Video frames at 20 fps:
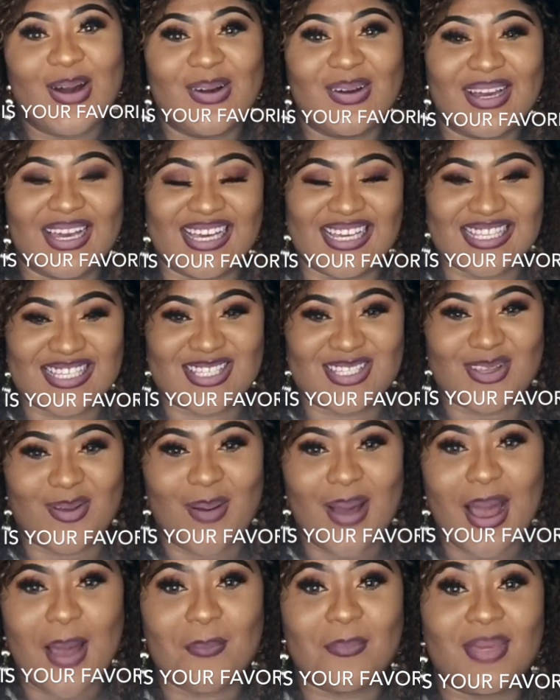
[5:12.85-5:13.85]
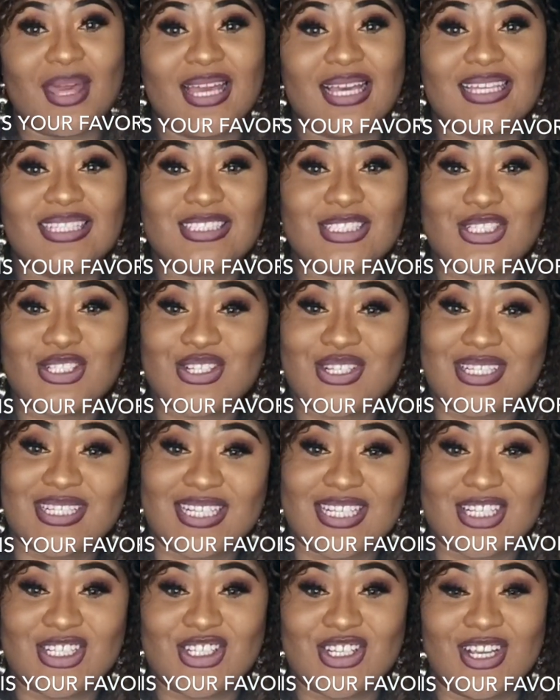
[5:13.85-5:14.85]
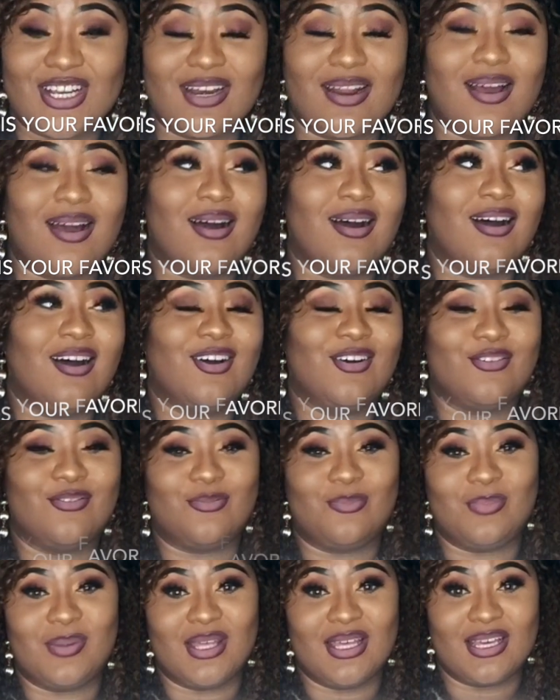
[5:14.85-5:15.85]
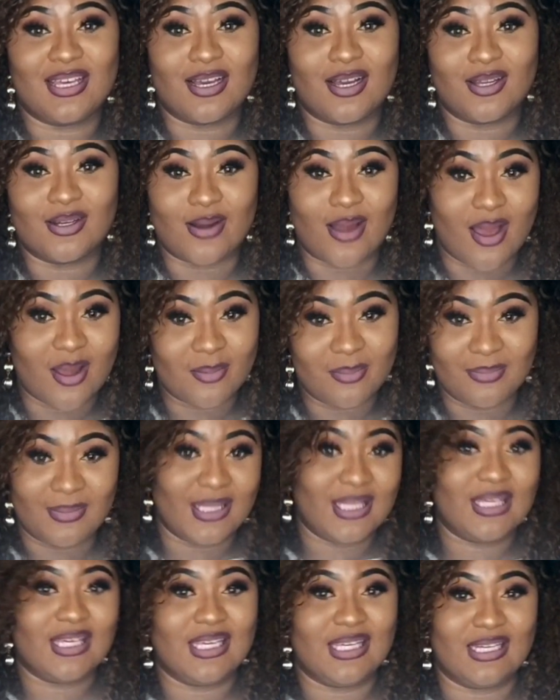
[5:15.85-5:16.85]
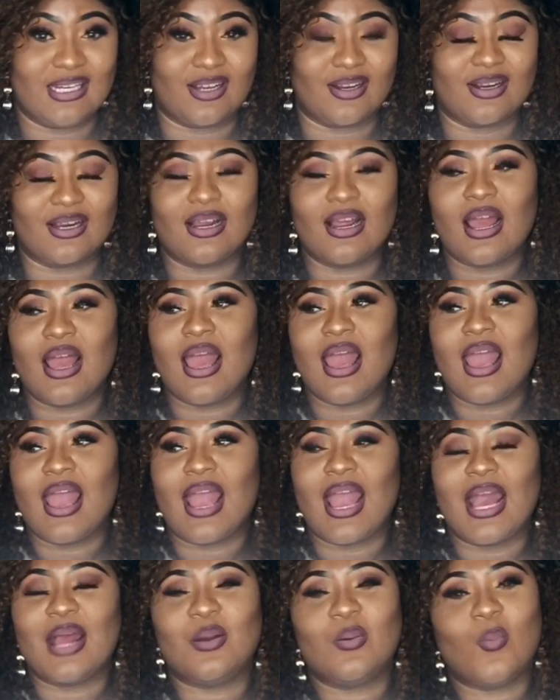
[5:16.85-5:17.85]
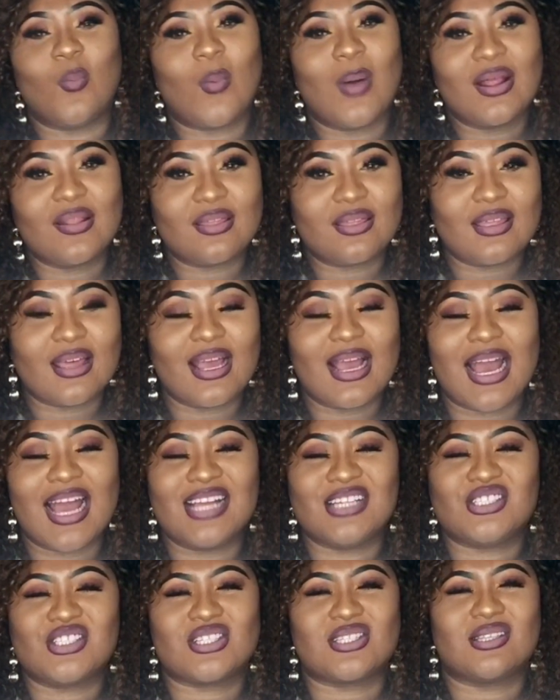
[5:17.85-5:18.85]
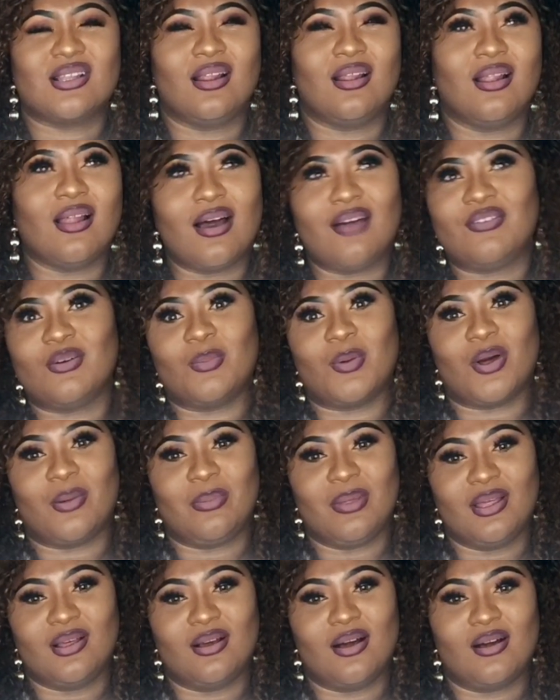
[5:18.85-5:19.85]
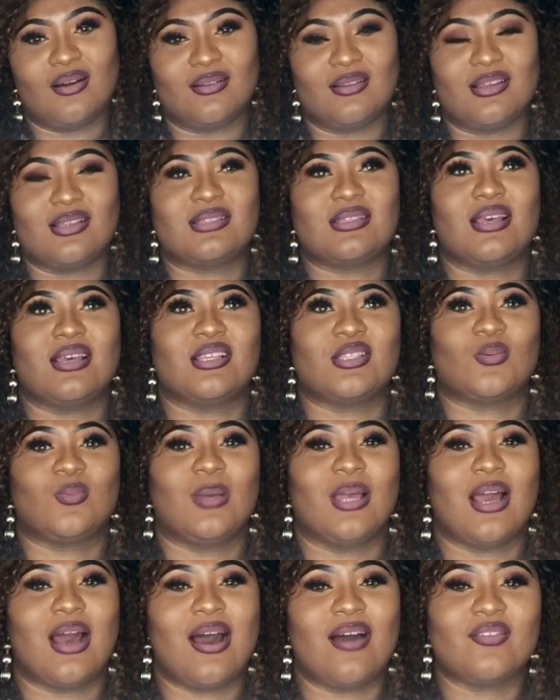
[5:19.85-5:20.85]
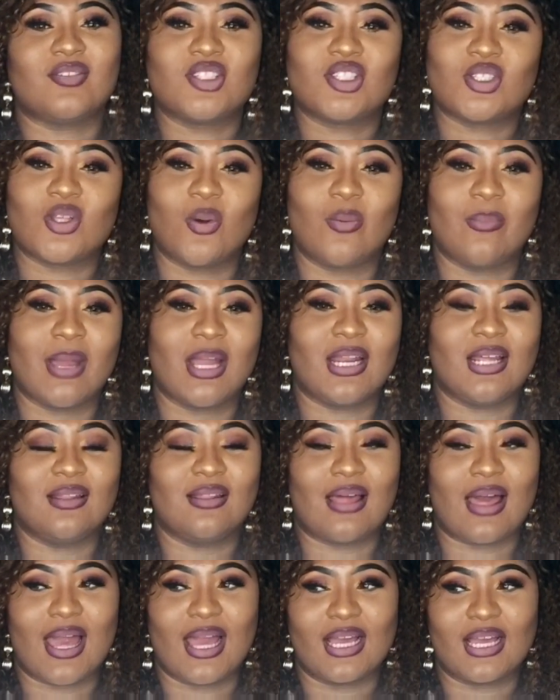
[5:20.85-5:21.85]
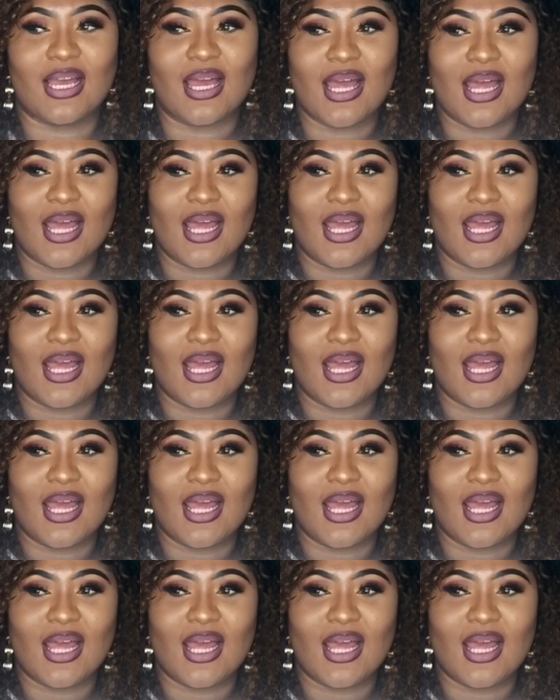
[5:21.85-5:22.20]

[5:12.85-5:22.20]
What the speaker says: Okay, so I'm making the transition of being a non-meat eater, and one thing I just love about being Congolese is we have so many like